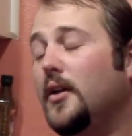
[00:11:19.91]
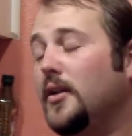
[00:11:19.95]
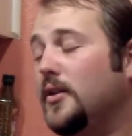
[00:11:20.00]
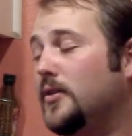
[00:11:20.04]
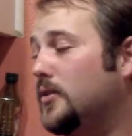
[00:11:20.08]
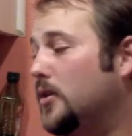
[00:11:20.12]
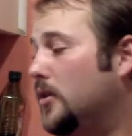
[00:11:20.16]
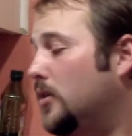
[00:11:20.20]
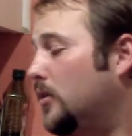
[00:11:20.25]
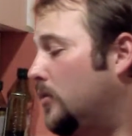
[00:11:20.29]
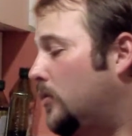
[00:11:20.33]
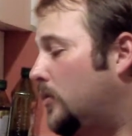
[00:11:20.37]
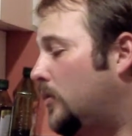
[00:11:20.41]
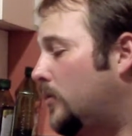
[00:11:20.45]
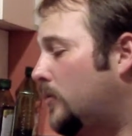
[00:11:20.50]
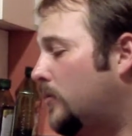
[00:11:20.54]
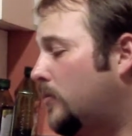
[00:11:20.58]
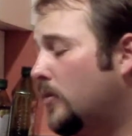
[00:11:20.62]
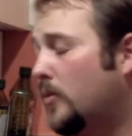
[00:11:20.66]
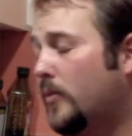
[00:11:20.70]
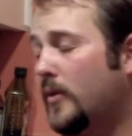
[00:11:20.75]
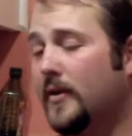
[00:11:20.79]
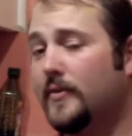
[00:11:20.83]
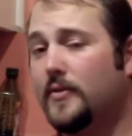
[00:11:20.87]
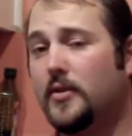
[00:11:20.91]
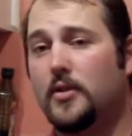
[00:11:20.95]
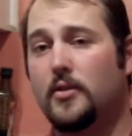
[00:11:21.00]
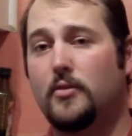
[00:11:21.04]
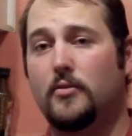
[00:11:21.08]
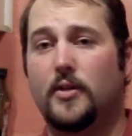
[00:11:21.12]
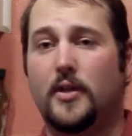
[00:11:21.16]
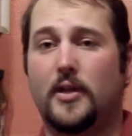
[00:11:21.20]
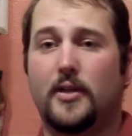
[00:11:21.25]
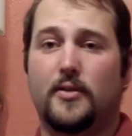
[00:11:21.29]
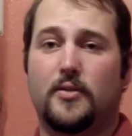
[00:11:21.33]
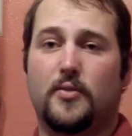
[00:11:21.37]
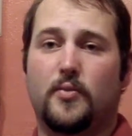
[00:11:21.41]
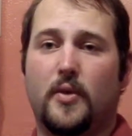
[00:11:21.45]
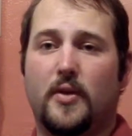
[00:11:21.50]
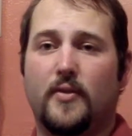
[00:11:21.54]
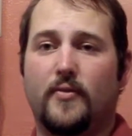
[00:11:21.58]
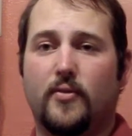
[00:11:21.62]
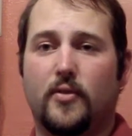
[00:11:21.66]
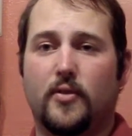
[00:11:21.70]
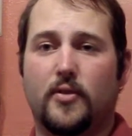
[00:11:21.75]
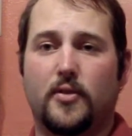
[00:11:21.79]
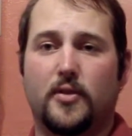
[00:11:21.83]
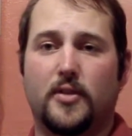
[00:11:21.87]
So what we have to do now is wait
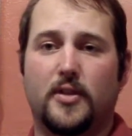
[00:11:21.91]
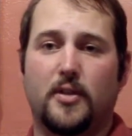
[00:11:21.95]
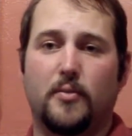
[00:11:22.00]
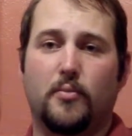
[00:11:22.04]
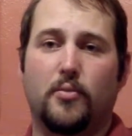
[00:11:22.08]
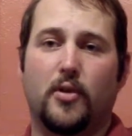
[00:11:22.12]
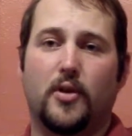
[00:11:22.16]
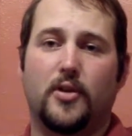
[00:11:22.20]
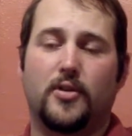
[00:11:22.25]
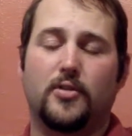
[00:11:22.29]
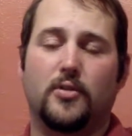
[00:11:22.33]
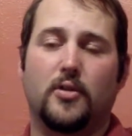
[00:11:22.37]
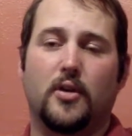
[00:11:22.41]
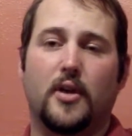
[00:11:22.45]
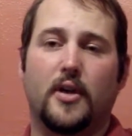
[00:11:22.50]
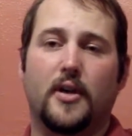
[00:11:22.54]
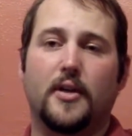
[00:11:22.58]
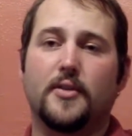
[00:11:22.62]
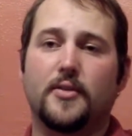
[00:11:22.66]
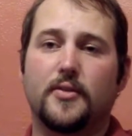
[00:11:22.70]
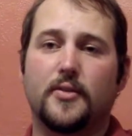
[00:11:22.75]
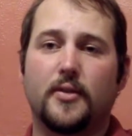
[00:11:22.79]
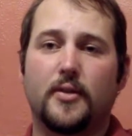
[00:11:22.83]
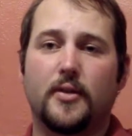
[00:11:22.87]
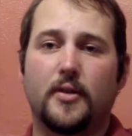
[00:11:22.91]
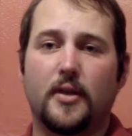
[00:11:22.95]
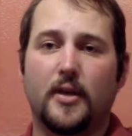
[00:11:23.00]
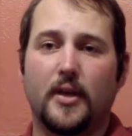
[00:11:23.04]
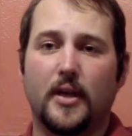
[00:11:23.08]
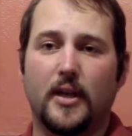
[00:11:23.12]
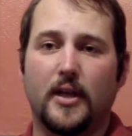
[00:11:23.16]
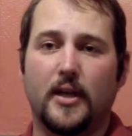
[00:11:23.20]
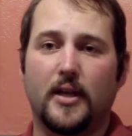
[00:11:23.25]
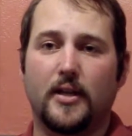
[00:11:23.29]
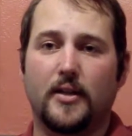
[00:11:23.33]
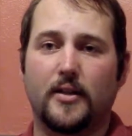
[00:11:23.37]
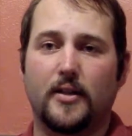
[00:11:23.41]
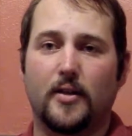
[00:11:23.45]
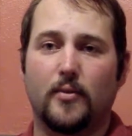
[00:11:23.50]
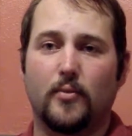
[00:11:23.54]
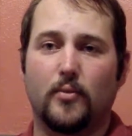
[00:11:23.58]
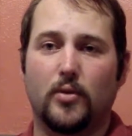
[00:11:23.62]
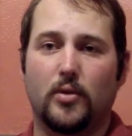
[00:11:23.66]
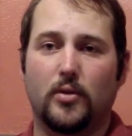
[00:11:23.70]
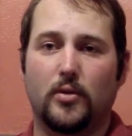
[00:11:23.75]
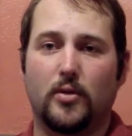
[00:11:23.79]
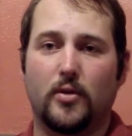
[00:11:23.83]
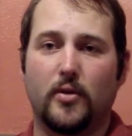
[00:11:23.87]
for it to depressurize, and then
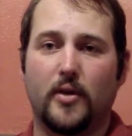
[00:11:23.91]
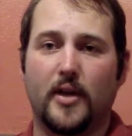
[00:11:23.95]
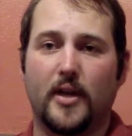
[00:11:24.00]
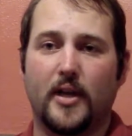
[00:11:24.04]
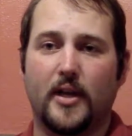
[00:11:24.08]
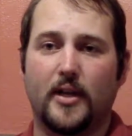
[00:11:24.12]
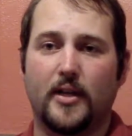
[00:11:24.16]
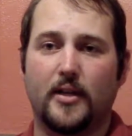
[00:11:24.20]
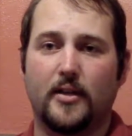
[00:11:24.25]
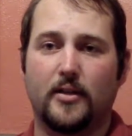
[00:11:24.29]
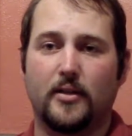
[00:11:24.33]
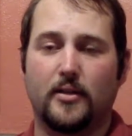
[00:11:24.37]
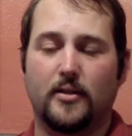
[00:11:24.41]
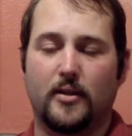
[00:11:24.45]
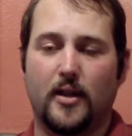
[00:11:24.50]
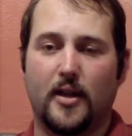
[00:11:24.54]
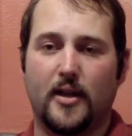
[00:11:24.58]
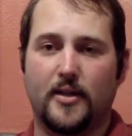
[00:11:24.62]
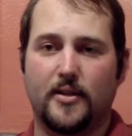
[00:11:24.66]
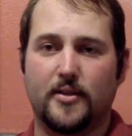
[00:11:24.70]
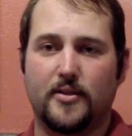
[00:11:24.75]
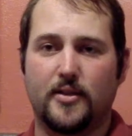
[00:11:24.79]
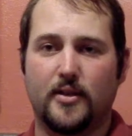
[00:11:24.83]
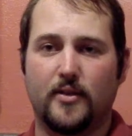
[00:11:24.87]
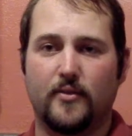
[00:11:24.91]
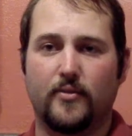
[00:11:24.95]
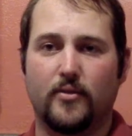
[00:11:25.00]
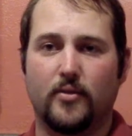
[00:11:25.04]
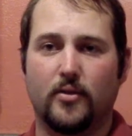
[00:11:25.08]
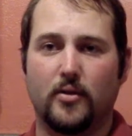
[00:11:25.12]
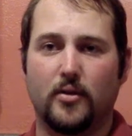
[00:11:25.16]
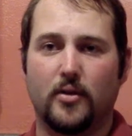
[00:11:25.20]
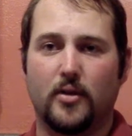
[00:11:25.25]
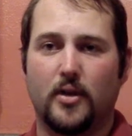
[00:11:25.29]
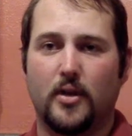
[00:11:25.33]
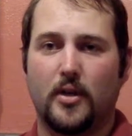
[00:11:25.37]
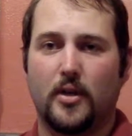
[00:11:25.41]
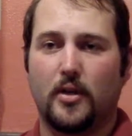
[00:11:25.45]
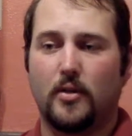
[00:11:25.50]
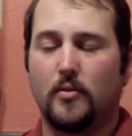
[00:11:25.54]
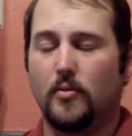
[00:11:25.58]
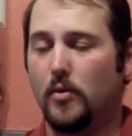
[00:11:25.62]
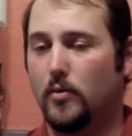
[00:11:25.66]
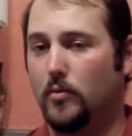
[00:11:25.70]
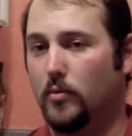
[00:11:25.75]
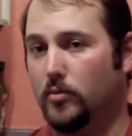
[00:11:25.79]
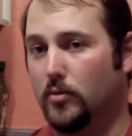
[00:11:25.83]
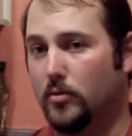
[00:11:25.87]
we'll go ahead and let it sit for,
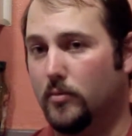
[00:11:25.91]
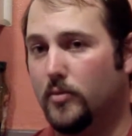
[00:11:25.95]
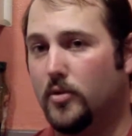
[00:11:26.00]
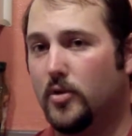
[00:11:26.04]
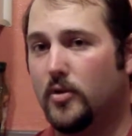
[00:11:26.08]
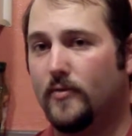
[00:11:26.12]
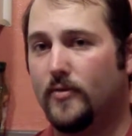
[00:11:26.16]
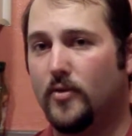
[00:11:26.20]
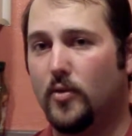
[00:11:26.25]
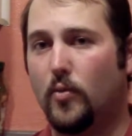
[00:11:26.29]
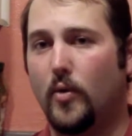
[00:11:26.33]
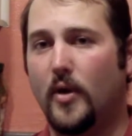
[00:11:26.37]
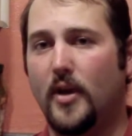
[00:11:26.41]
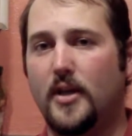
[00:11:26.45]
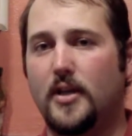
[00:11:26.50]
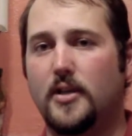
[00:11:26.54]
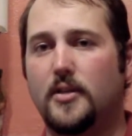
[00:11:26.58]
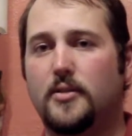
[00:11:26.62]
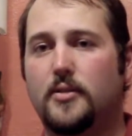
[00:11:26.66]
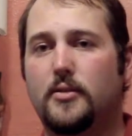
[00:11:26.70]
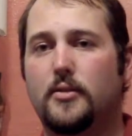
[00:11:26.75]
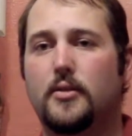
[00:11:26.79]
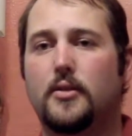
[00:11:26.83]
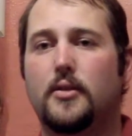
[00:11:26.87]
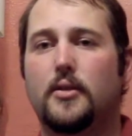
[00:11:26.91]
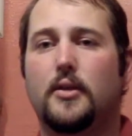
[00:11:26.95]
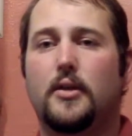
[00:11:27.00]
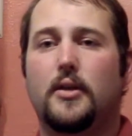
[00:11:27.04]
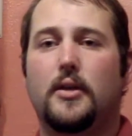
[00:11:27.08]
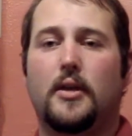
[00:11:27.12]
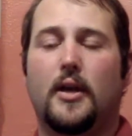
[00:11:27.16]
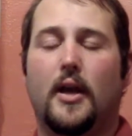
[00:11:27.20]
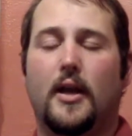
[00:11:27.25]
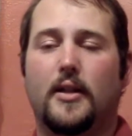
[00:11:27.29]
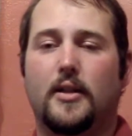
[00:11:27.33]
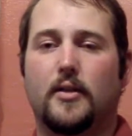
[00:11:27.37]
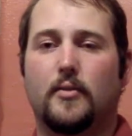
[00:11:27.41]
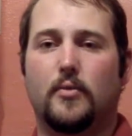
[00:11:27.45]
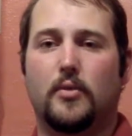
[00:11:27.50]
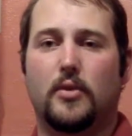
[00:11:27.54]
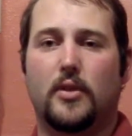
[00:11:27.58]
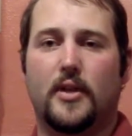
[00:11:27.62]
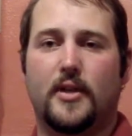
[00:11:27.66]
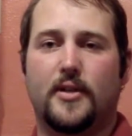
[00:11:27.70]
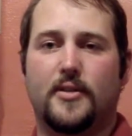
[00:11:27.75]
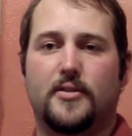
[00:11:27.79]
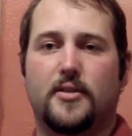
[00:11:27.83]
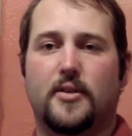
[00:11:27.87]
we'll remove the weight, and then we'll
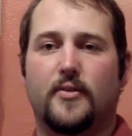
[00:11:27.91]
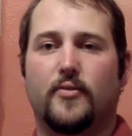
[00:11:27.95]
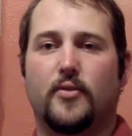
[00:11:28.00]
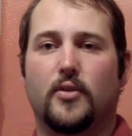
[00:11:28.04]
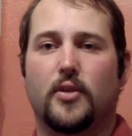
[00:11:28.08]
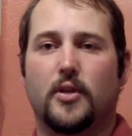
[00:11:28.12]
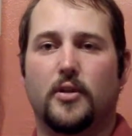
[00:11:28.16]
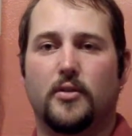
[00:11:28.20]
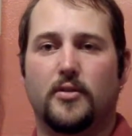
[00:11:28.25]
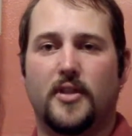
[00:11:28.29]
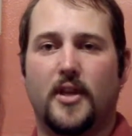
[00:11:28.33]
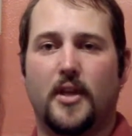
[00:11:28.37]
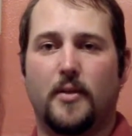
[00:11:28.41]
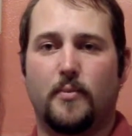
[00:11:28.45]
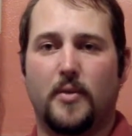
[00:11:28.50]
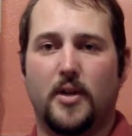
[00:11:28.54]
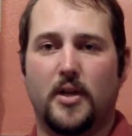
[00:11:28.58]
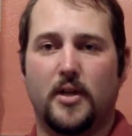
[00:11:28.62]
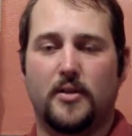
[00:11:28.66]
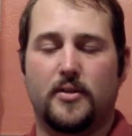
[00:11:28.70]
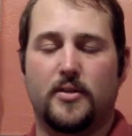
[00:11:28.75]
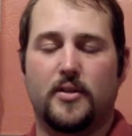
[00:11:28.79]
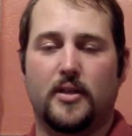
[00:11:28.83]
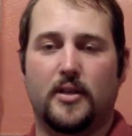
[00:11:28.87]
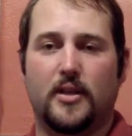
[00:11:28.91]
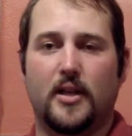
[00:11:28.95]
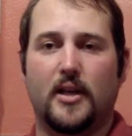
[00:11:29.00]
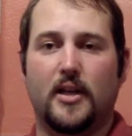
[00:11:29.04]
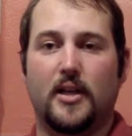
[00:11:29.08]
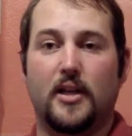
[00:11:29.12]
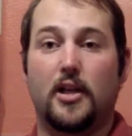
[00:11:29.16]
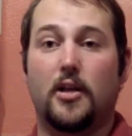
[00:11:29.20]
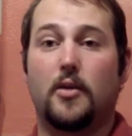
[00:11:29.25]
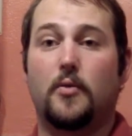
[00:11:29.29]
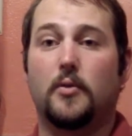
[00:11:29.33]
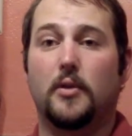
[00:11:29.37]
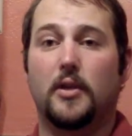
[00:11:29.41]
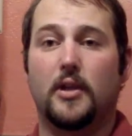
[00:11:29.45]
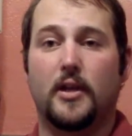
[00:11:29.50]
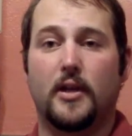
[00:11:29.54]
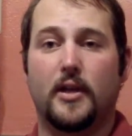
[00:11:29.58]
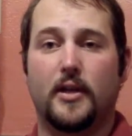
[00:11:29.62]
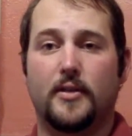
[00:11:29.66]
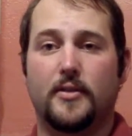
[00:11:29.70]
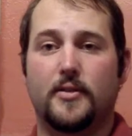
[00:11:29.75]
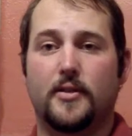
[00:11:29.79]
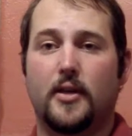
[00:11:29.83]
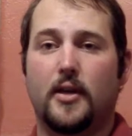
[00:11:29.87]
let it sit for another 10 minutes to kind of
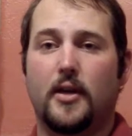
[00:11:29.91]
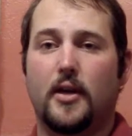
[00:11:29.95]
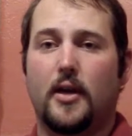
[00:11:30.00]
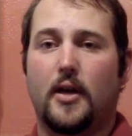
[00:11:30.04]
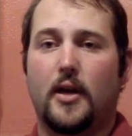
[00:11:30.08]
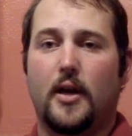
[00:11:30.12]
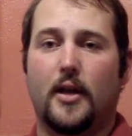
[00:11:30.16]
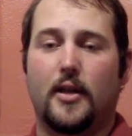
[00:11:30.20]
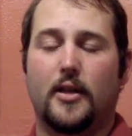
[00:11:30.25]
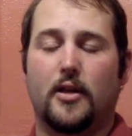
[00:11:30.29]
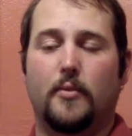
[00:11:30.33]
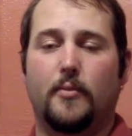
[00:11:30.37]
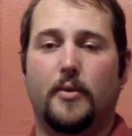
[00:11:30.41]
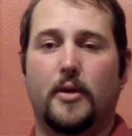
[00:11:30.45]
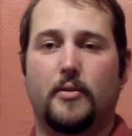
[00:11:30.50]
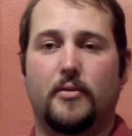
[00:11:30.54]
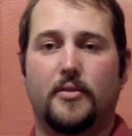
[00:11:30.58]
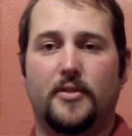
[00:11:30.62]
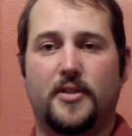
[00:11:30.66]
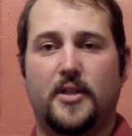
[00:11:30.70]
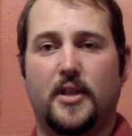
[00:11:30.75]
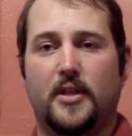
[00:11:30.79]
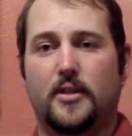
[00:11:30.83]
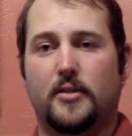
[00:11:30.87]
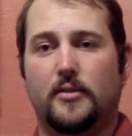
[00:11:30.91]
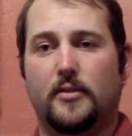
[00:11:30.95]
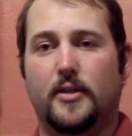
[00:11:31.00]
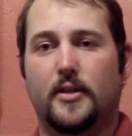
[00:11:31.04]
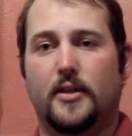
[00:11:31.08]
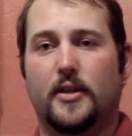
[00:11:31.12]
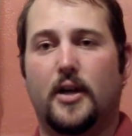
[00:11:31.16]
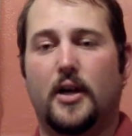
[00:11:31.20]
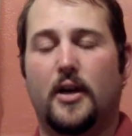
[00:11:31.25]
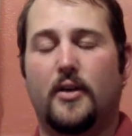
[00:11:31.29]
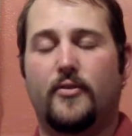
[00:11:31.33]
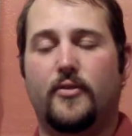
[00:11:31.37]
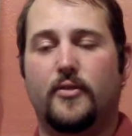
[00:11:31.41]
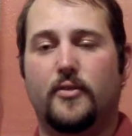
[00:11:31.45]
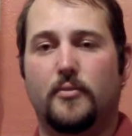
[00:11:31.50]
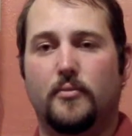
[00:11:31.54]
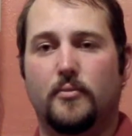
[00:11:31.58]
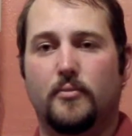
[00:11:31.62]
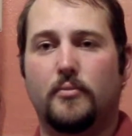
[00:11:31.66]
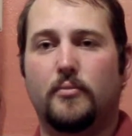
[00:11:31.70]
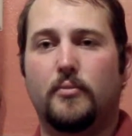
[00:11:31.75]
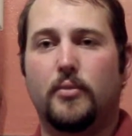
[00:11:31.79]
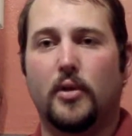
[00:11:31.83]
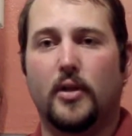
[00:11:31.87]
equalize, and I'll be able to take the lid off and
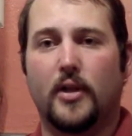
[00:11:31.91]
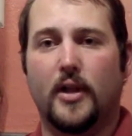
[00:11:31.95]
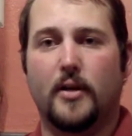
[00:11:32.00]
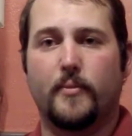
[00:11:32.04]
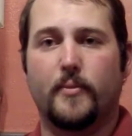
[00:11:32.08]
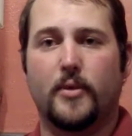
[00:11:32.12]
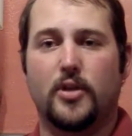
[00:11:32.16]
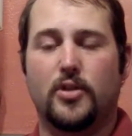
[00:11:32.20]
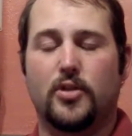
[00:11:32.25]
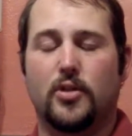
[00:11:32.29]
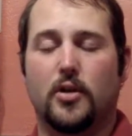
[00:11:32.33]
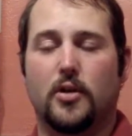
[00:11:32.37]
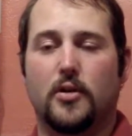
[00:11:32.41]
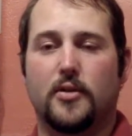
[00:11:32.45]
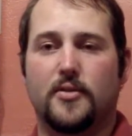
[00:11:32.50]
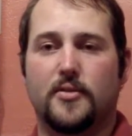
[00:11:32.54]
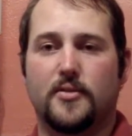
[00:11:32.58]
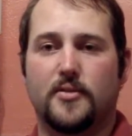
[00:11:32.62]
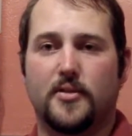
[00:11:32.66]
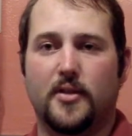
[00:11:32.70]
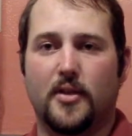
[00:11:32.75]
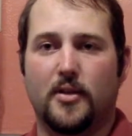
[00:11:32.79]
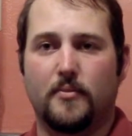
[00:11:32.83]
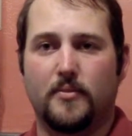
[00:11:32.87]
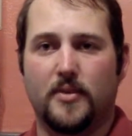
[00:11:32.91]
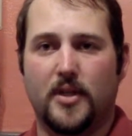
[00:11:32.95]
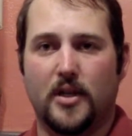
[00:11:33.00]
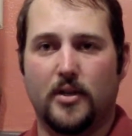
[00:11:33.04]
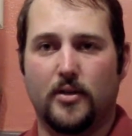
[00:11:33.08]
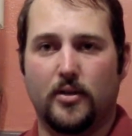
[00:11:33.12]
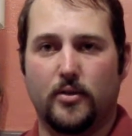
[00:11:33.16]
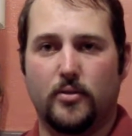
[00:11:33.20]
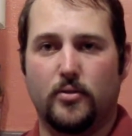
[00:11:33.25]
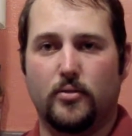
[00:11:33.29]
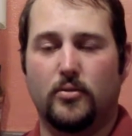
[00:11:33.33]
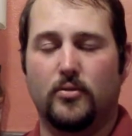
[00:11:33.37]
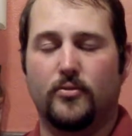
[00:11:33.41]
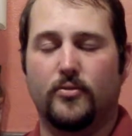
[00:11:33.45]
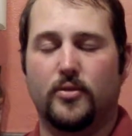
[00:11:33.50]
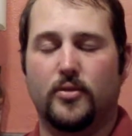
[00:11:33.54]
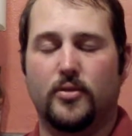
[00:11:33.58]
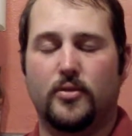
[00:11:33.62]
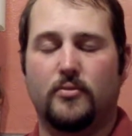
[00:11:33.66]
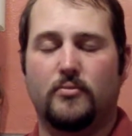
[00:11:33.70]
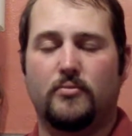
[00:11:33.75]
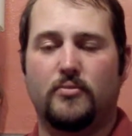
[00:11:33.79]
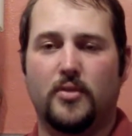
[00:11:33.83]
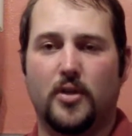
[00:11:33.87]
pull out my jars and set them down to cool for,
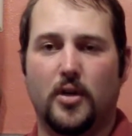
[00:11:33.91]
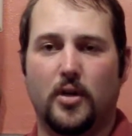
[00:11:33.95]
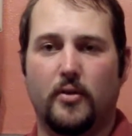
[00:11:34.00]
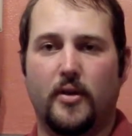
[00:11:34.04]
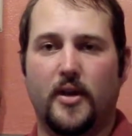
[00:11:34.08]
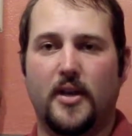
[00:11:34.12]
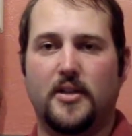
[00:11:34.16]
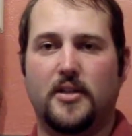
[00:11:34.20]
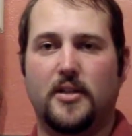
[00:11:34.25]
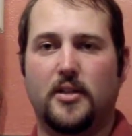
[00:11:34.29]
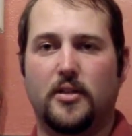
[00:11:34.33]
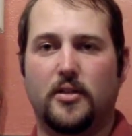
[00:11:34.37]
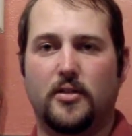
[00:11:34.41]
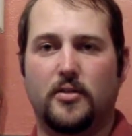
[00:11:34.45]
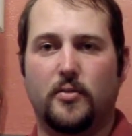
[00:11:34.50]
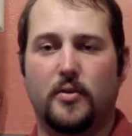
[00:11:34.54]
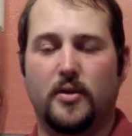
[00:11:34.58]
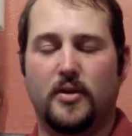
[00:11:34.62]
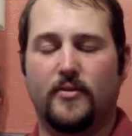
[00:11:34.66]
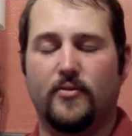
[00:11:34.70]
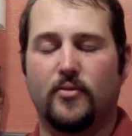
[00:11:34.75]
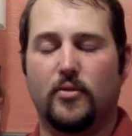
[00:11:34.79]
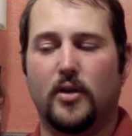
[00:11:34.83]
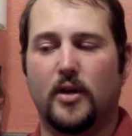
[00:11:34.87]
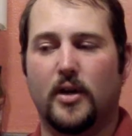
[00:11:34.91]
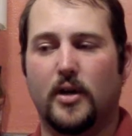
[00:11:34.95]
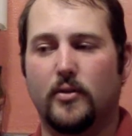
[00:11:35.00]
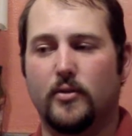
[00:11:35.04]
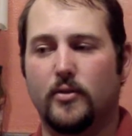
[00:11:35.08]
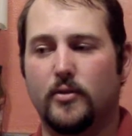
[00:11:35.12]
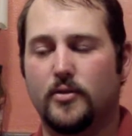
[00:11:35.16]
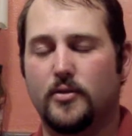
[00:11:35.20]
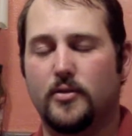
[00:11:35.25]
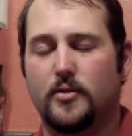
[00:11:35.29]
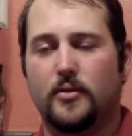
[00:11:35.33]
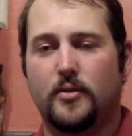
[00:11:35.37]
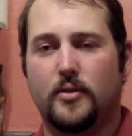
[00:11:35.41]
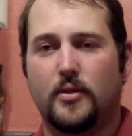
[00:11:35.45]
18 to 24 hours.